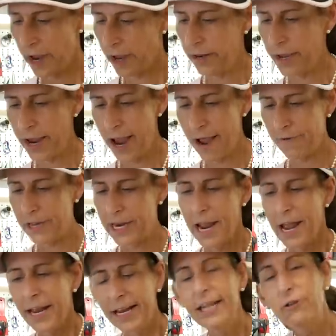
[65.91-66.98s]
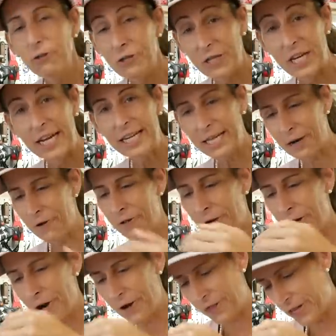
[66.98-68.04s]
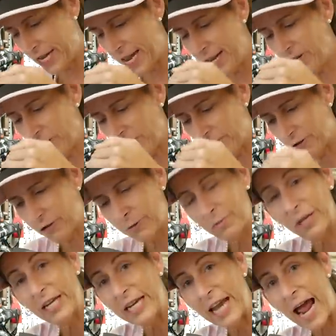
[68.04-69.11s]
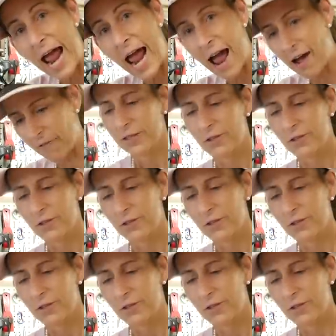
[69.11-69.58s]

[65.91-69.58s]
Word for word: And they have it interesting, you know, the, car, the engines are split in half.